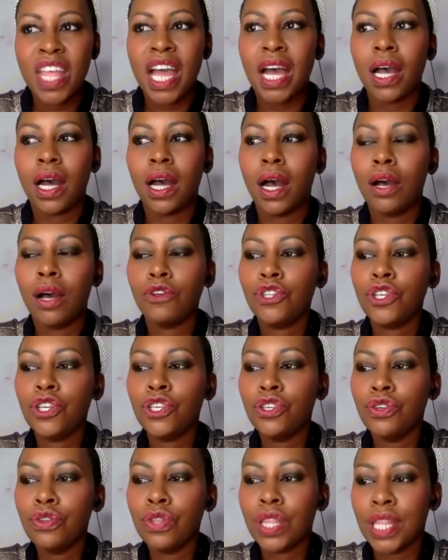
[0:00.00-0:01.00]
How do
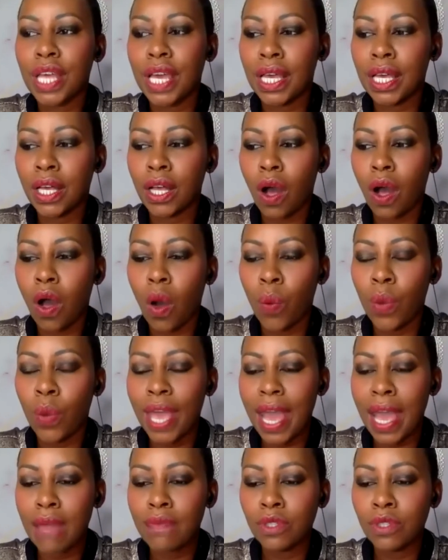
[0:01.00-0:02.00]
you think are we
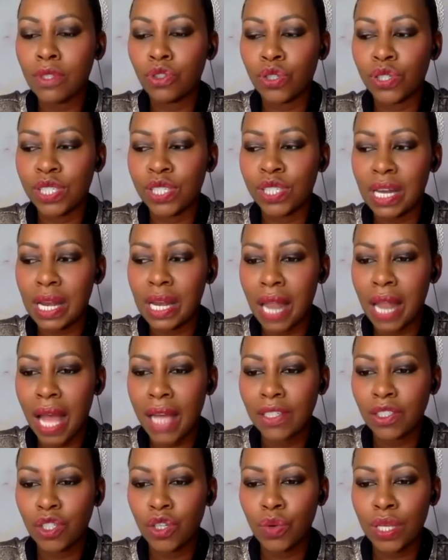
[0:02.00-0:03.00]
able to see
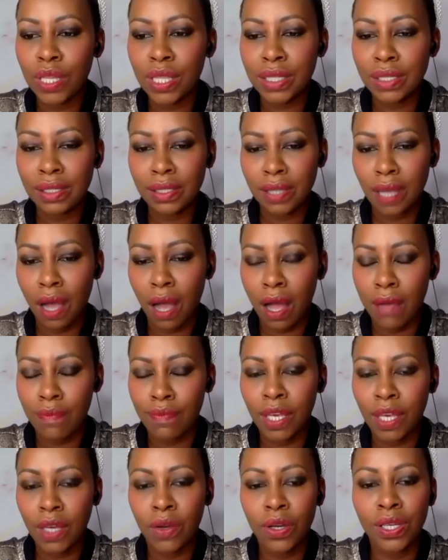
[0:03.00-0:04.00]
light during this time?
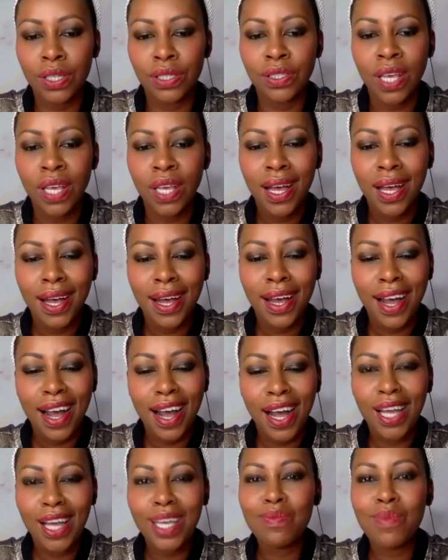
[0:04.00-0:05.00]
Because
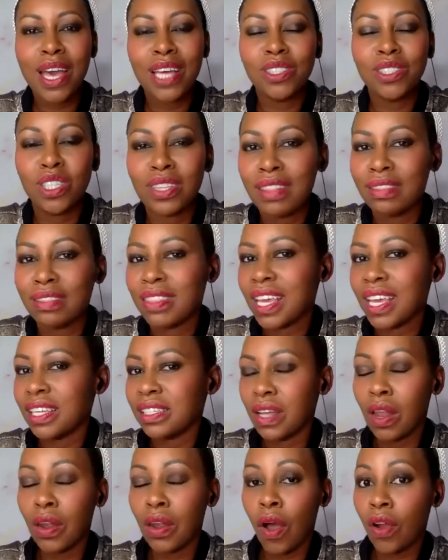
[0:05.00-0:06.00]
I imagine that
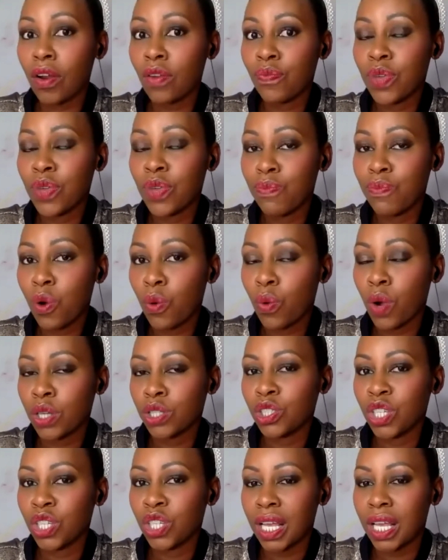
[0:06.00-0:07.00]
there's a lot of people
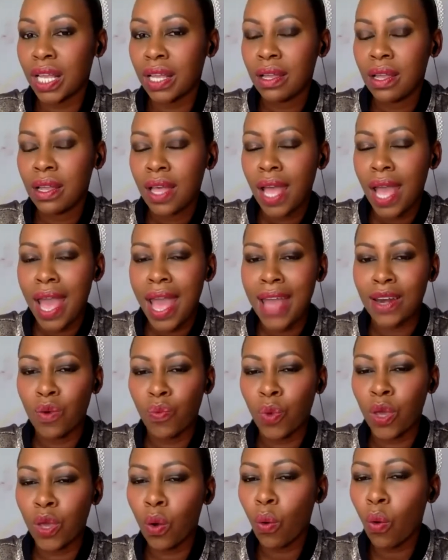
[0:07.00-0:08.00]
watching, and
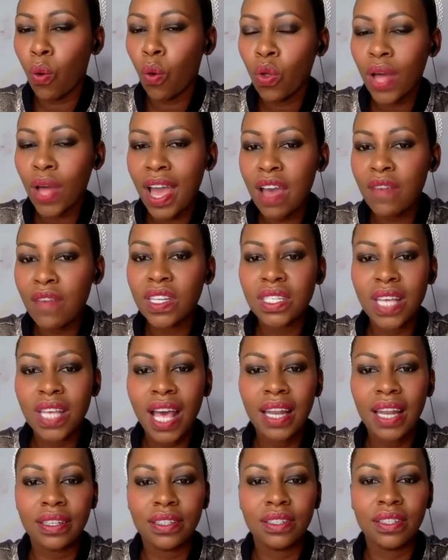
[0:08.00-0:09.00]
we all have a
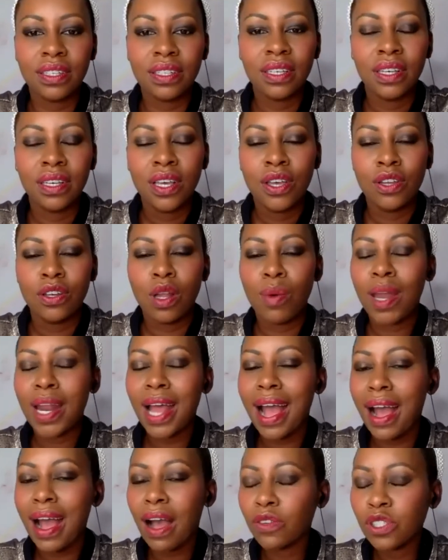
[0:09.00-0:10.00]
talent, no matter
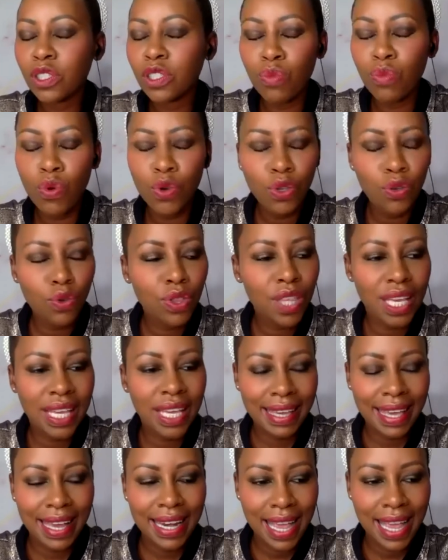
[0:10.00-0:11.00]
how small you
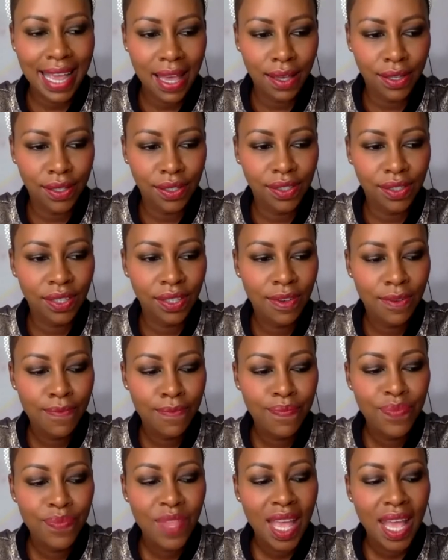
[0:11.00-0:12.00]
think it is,
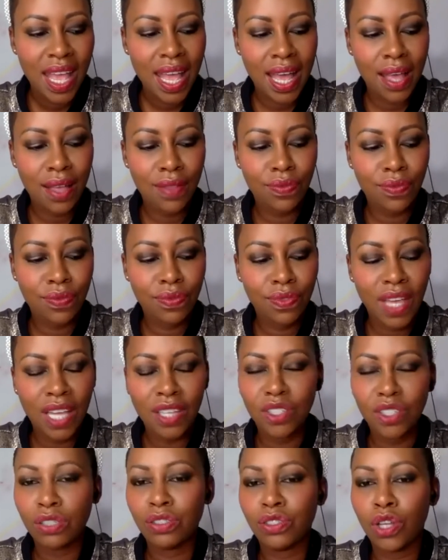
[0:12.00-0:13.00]
and they
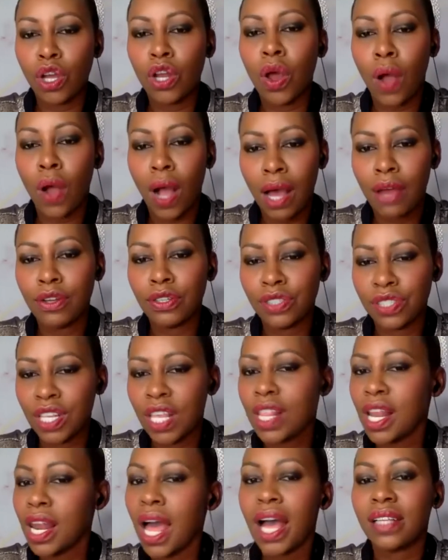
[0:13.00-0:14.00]
just don't know how to see
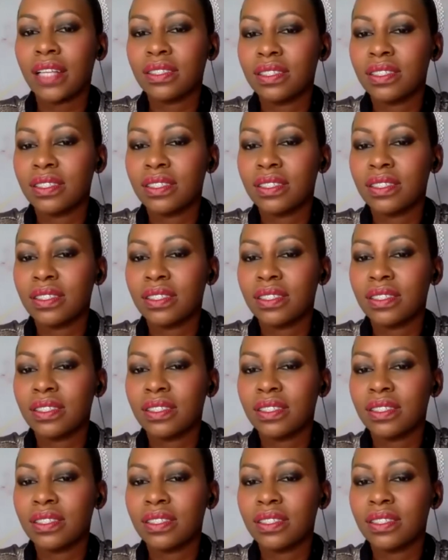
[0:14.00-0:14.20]
the light.